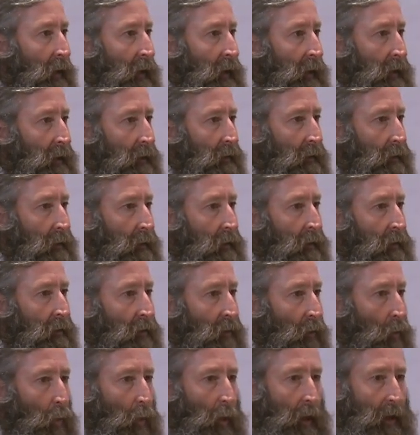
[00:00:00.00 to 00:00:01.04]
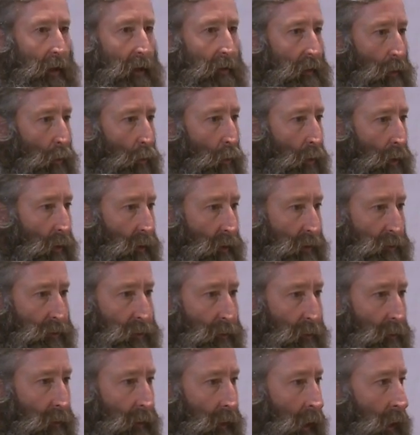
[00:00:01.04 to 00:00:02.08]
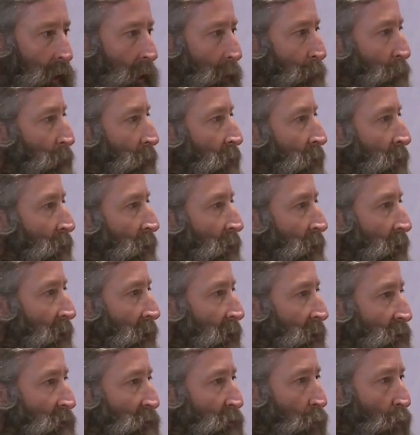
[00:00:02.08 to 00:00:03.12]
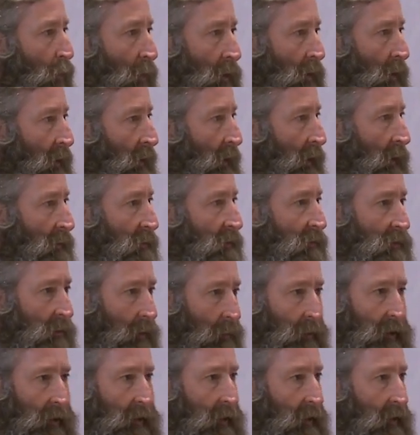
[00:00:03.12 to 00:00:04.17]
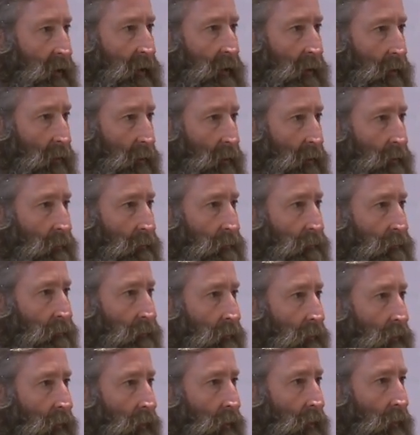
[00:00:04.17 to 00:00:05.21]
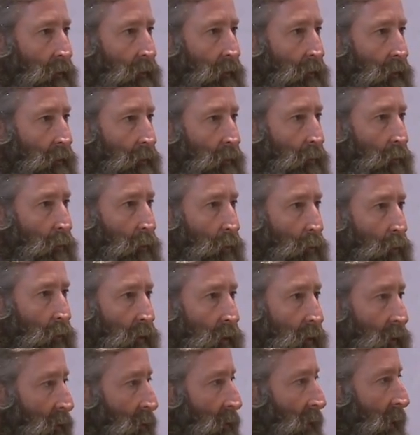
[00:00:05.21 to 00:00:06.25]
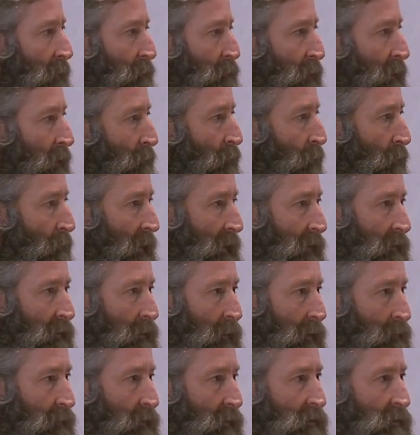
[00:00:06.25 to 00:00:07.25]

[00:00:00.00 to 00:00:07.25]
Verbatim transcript: And the way that we're going to screw it up is we're going to let somebody get killed. We're, we're going to let people make dumb